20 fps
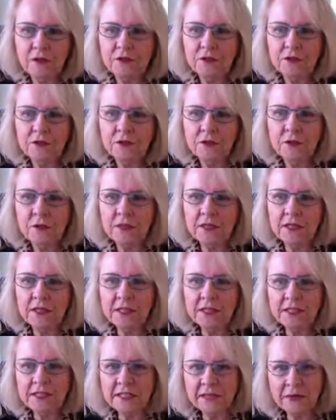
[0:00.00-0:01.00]
So we
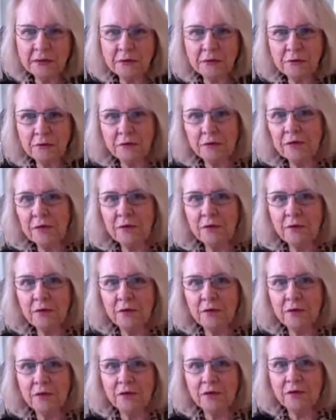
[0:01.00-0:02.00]
need to own that
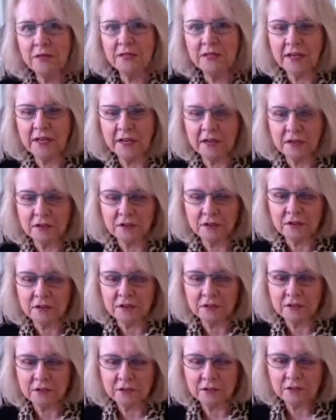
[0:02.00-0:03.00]
part of
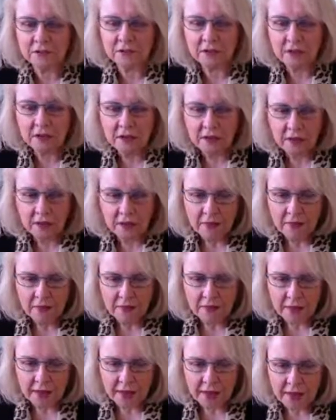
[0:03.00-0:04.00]
ourselves
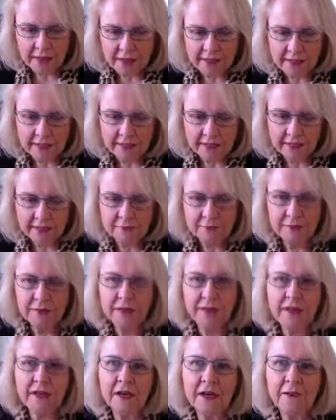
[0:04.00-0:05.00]
that
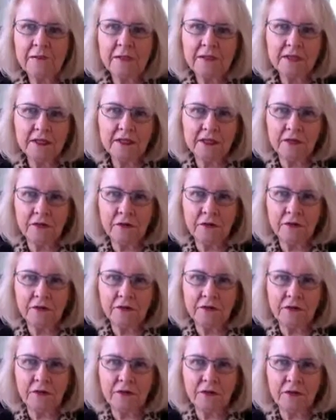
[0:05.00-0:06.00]
becomes the hero
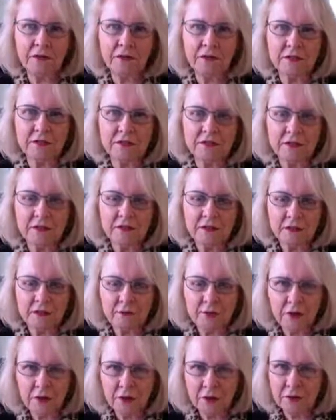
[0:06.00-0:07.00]
for others,
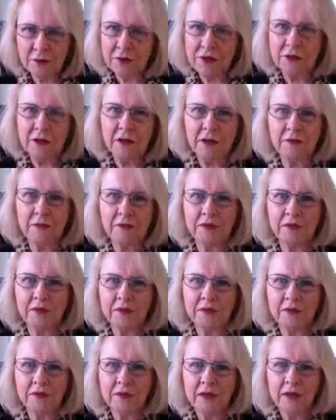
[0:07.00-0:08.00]
but own it
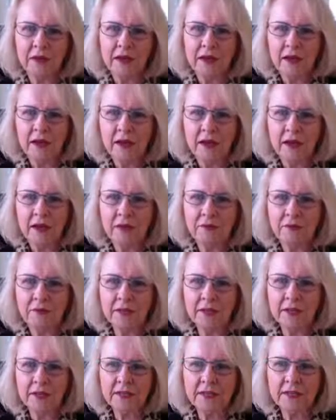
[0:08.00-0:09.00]
humbly and
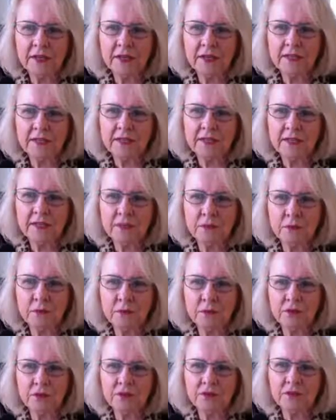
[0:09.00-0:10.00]
recognize that the
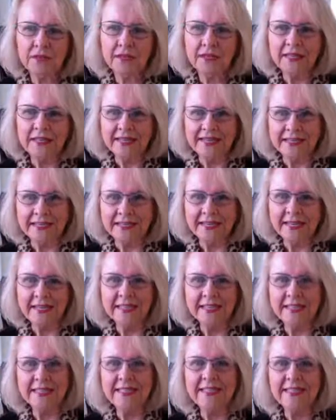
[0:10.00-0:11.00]
world
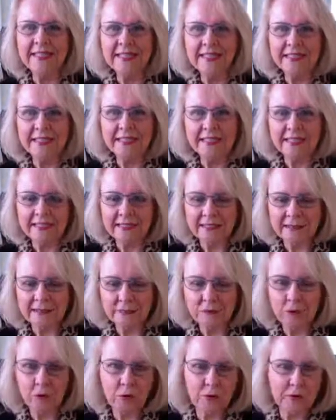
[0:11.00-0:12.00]
does need
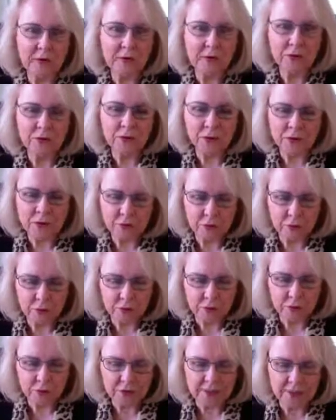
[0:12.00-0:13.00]
more mentors. The
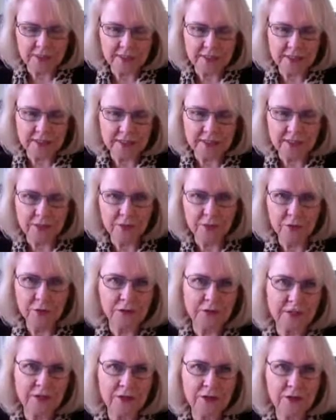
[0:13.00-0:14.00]
world does need more
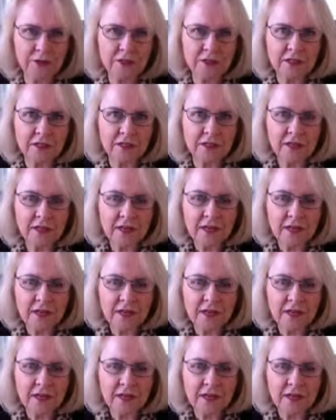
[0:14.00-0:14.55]
leaders.